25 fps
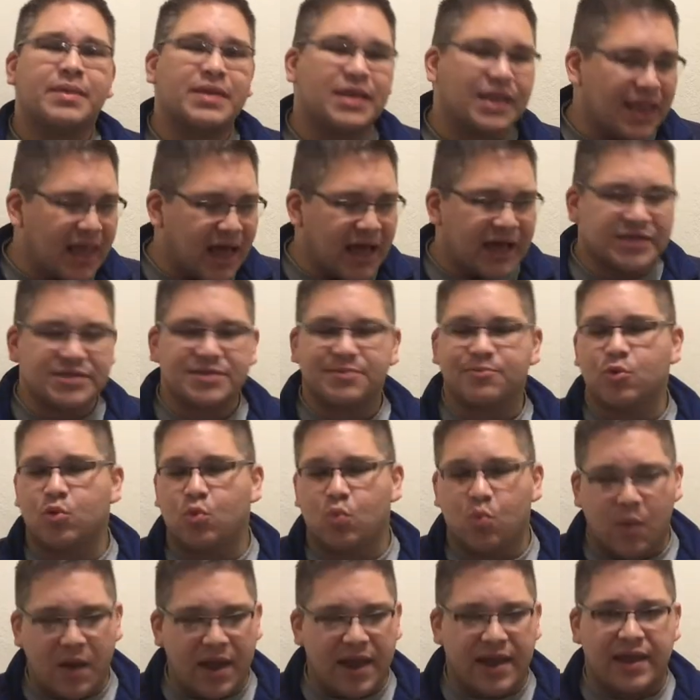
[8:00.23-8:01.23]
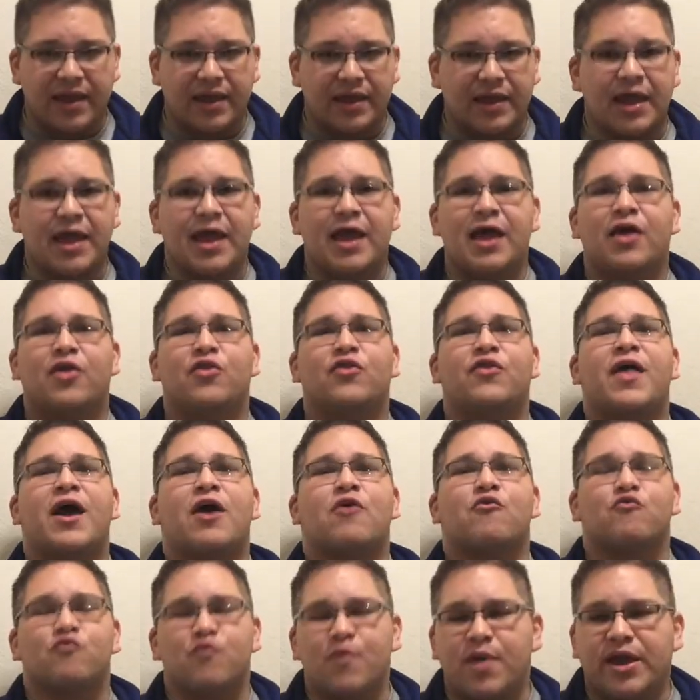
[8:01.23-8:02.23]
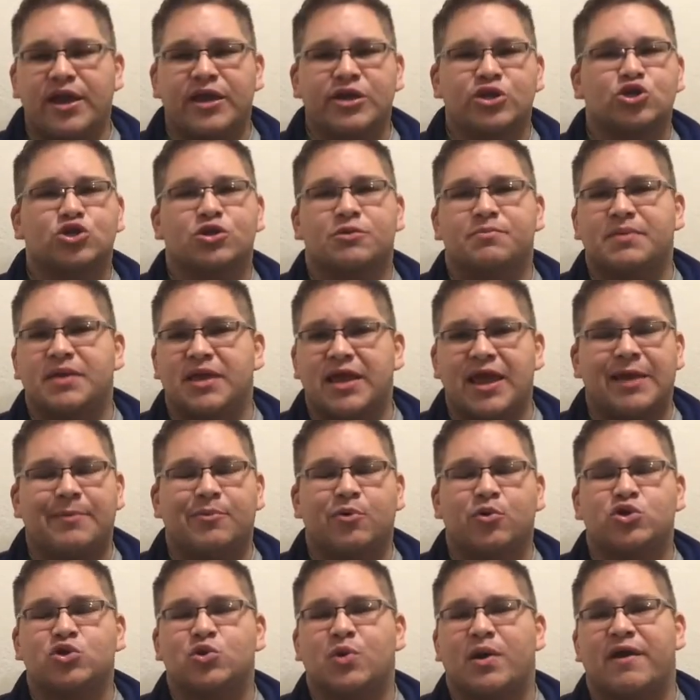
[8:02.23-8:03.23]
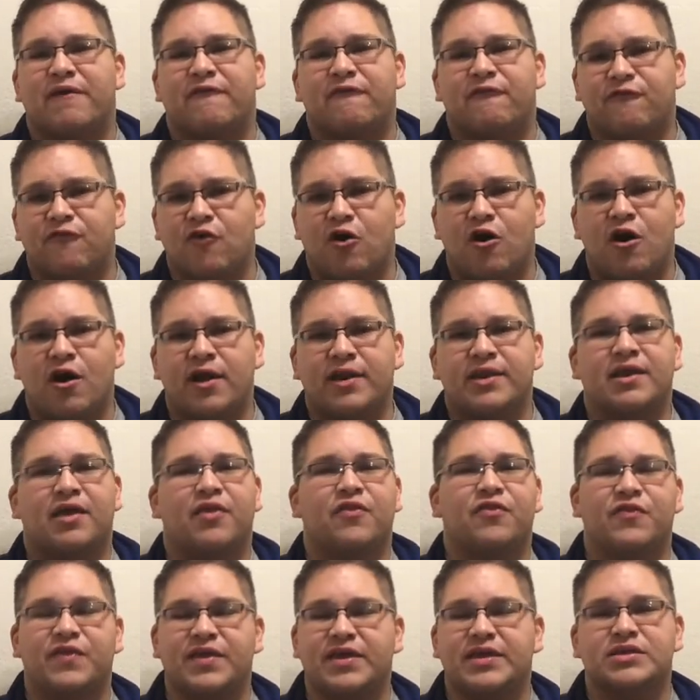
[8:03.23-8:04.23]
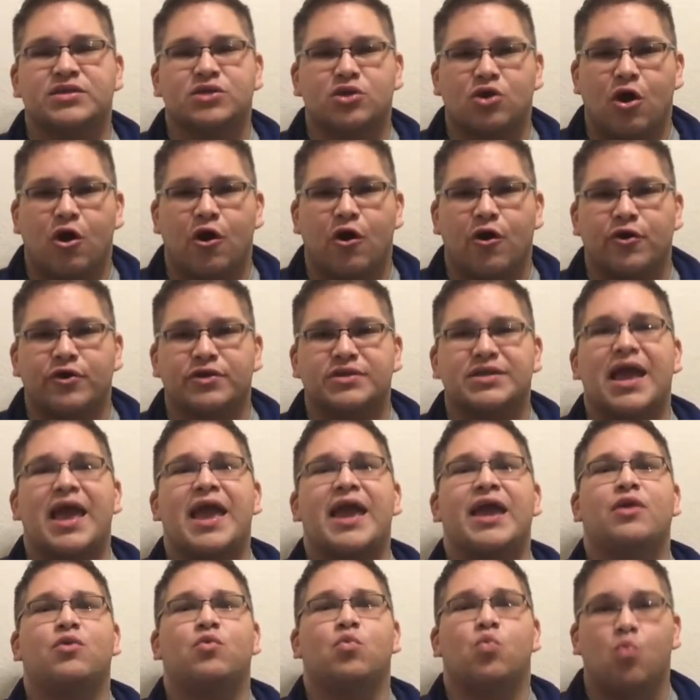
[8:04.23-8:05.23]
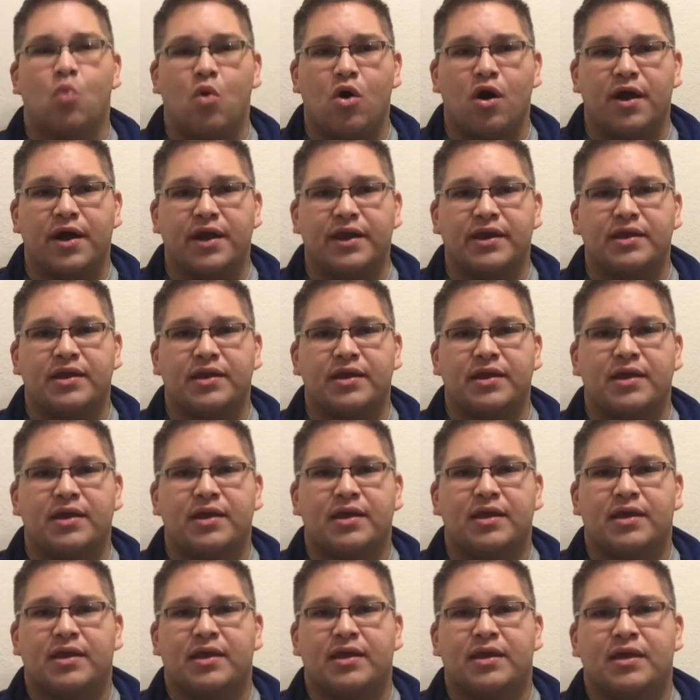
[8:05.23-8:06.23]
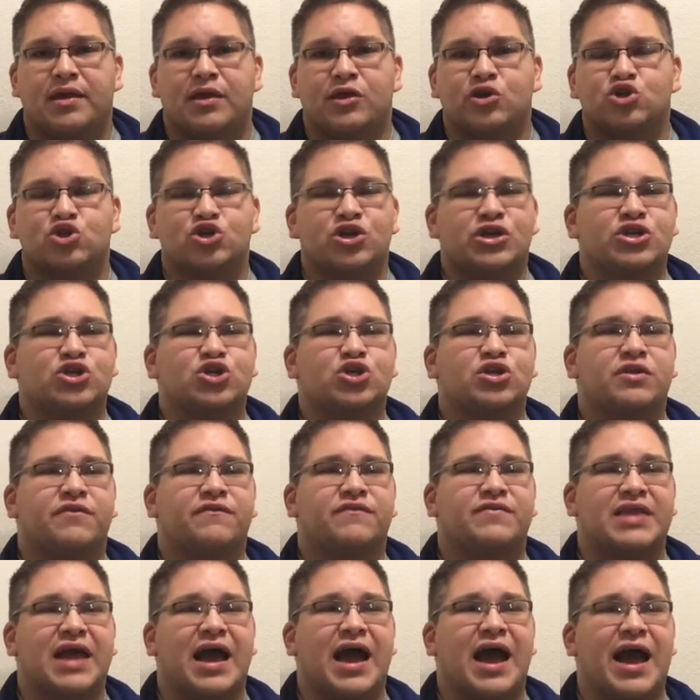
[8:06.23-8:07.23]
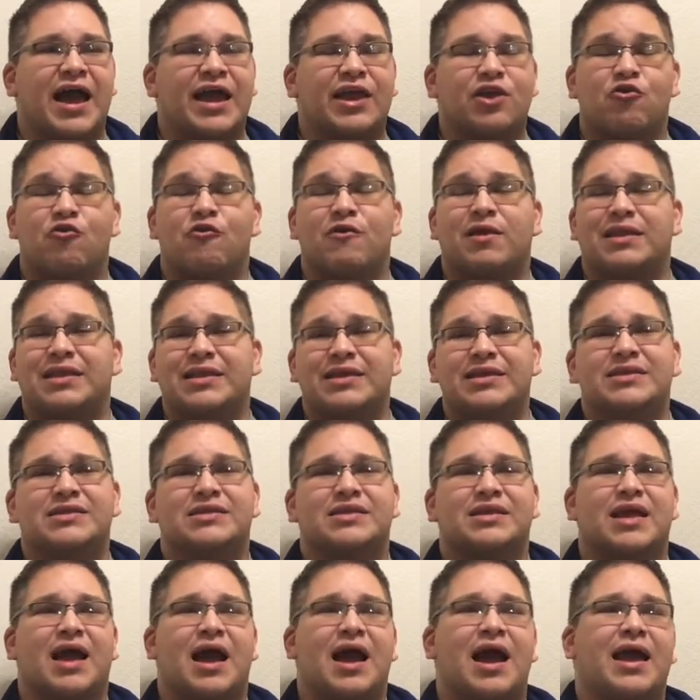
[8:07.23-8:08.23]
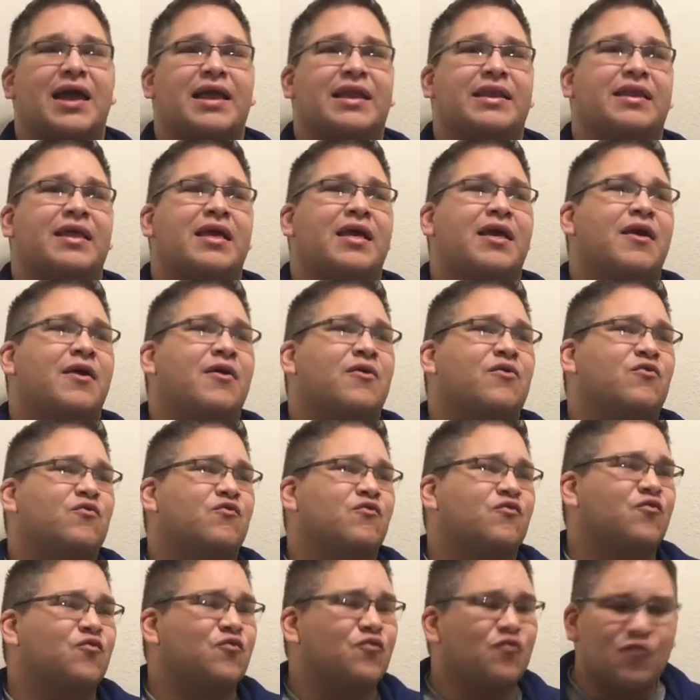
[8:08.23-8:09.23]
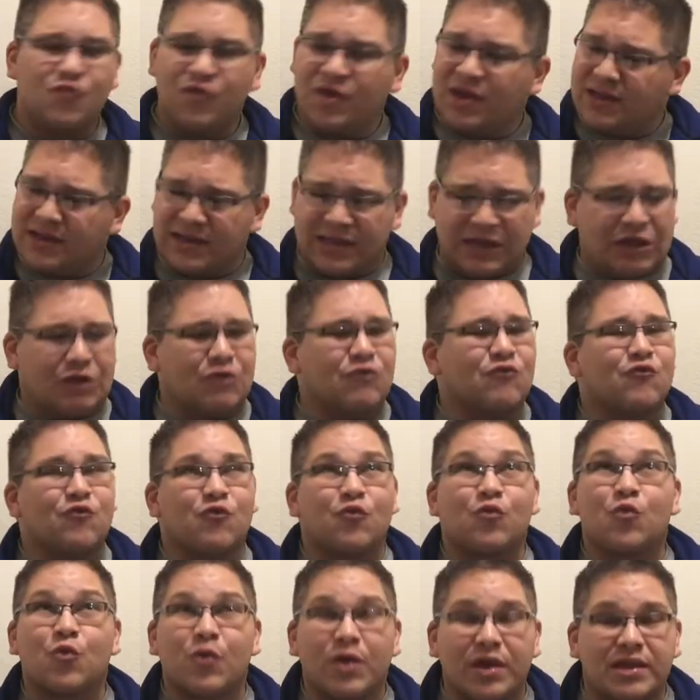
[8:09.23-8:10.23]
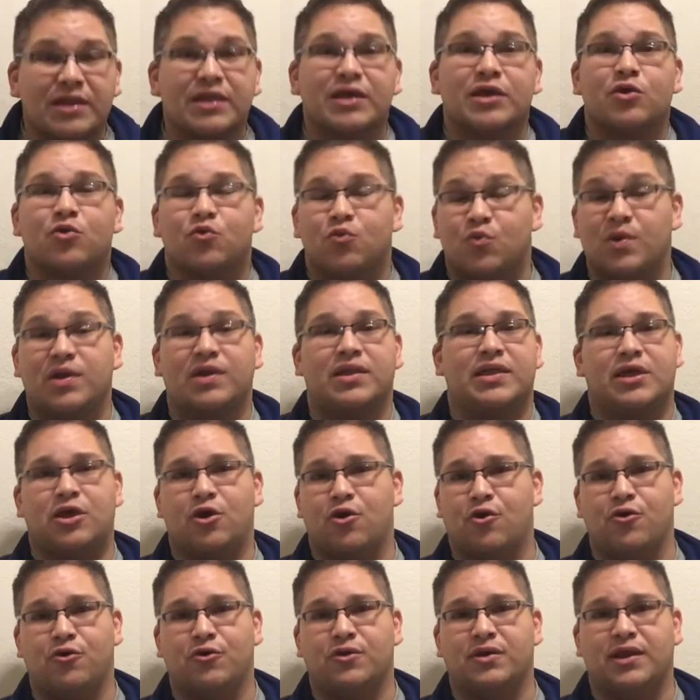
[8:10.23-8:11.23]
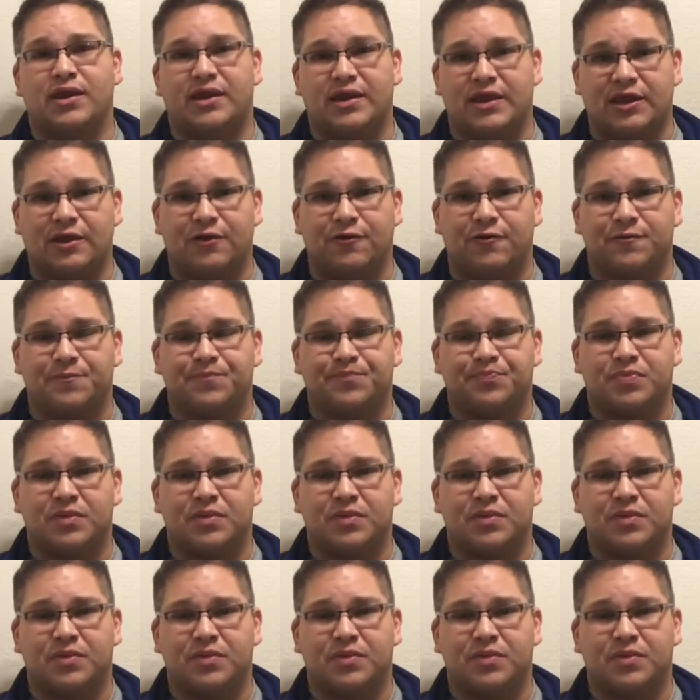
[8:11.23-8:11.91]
plausible way that Rey should be able to have fought these guards and won. She should have died, or at least gotten really, really, really hurt in here.